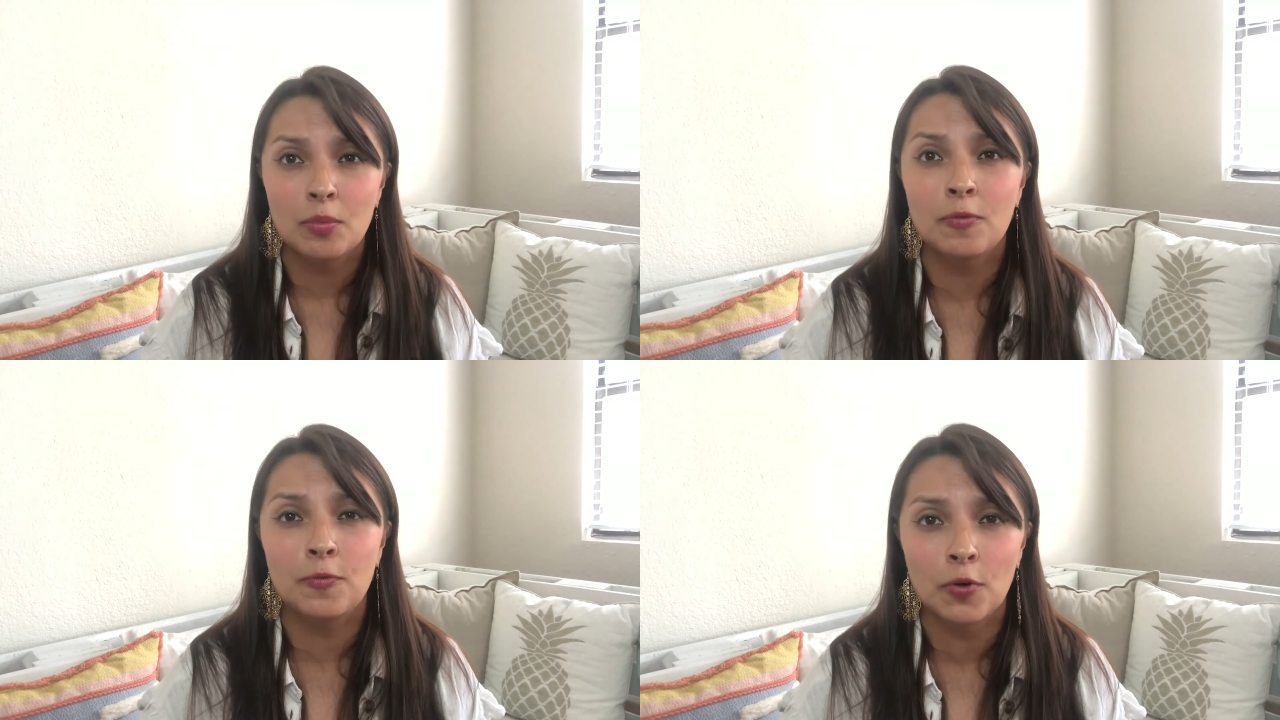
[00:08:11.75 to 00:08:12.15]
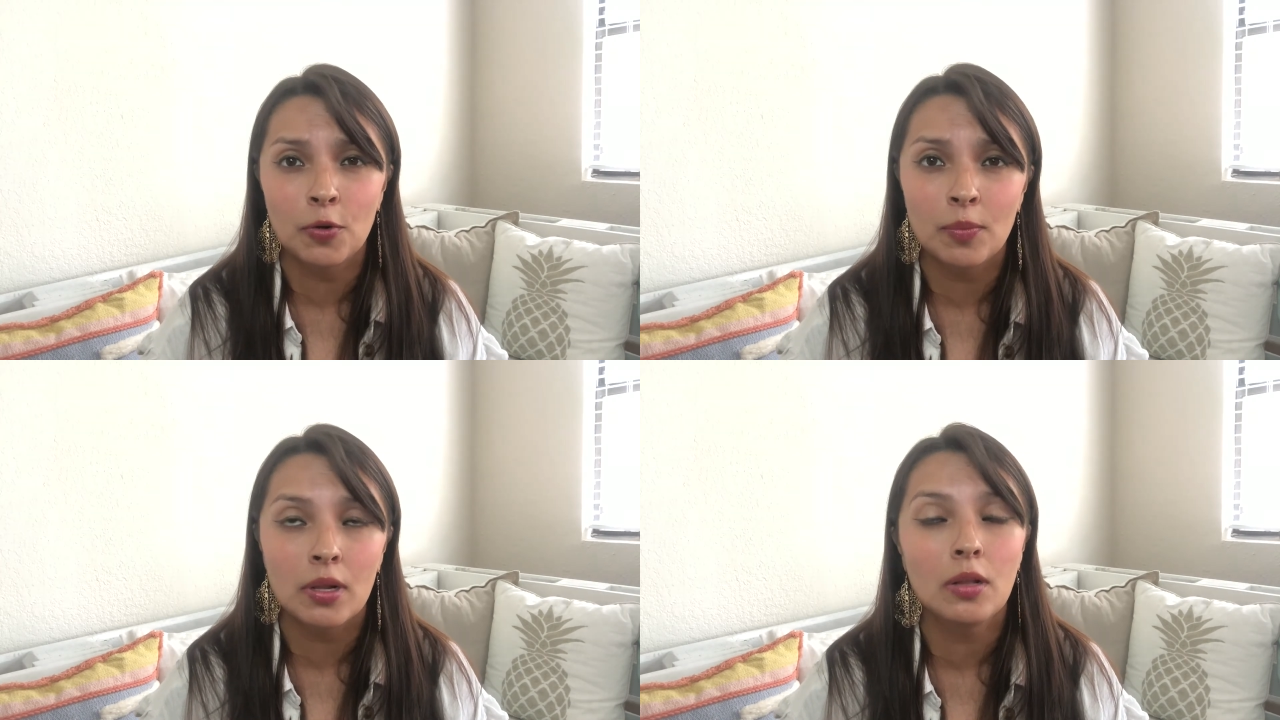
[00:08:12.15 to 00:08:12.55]

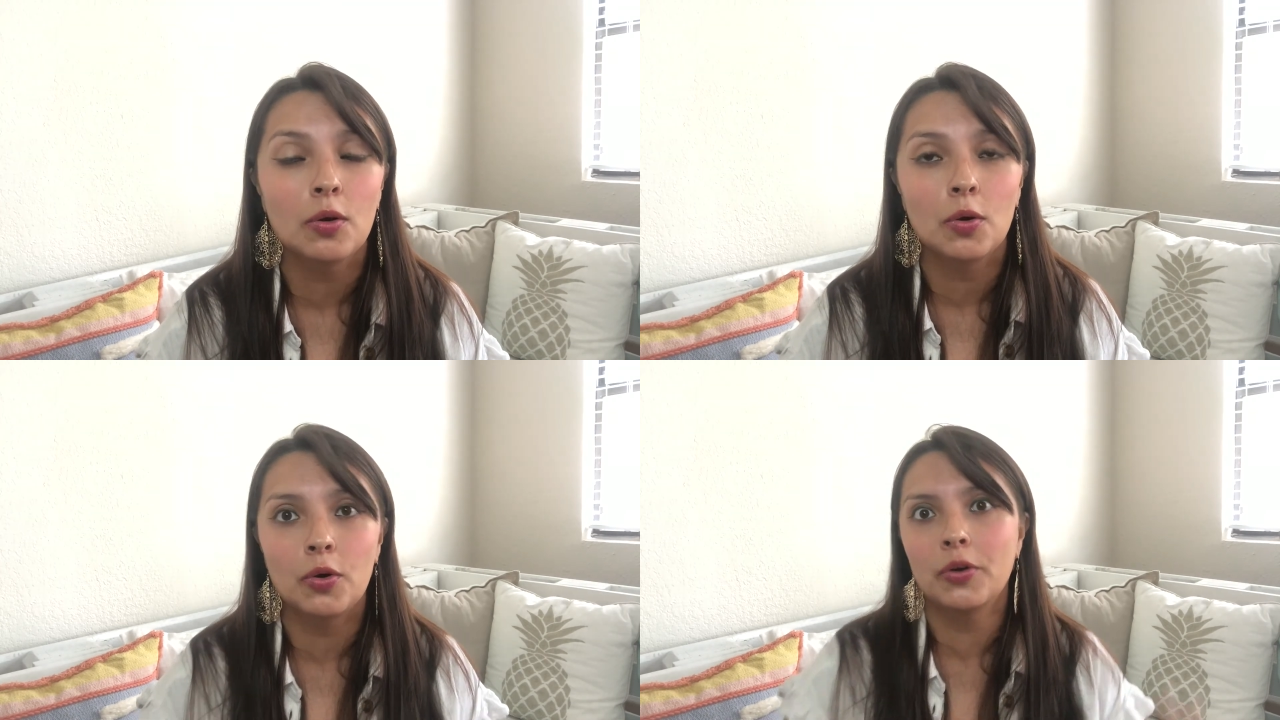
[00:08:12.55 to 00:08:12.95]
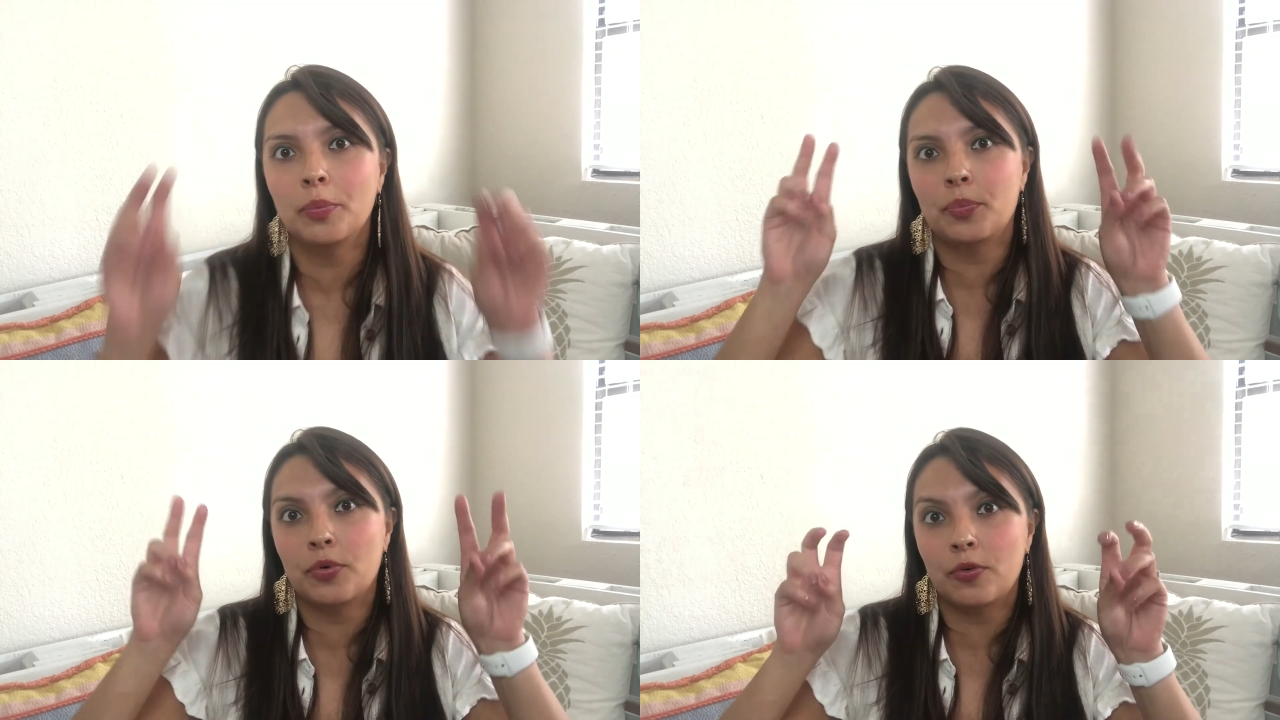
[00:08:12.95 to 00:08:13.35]
formal or
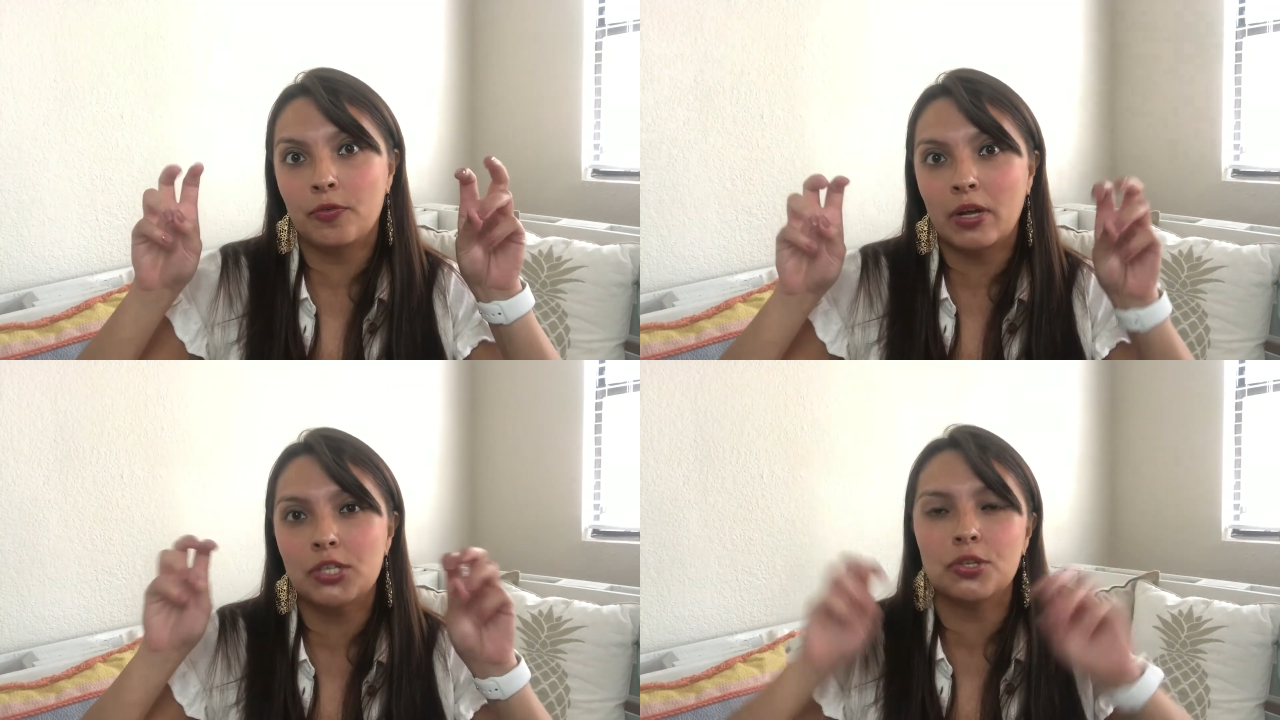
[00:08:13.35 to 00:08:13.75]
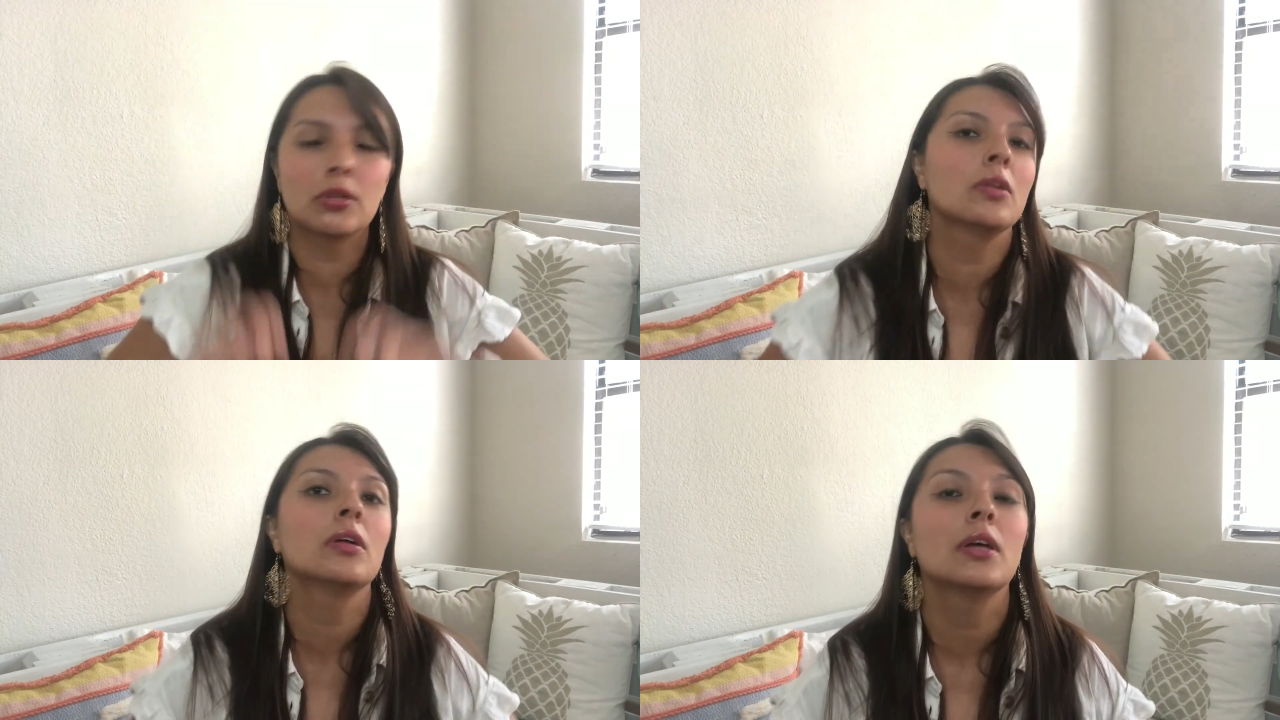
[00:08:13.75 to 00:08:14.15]

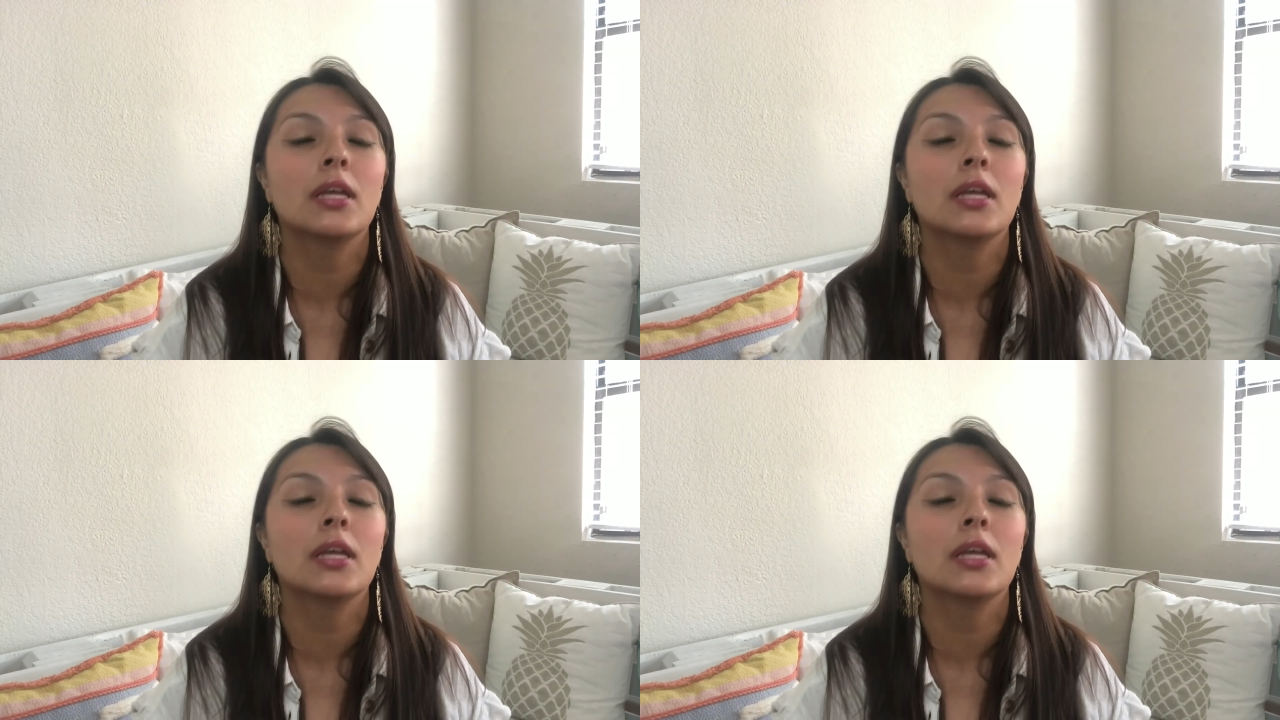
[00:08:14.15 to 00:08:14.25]
professional